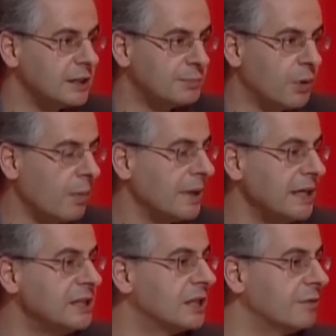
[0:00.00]
there's
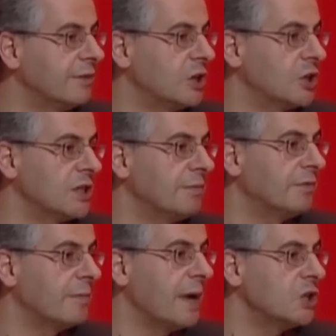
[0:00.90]
probably insufficient
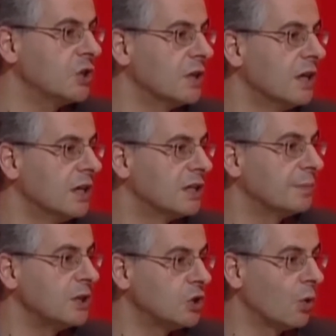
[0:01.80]
information to
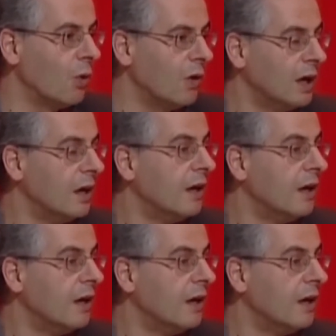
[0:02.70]
be sure.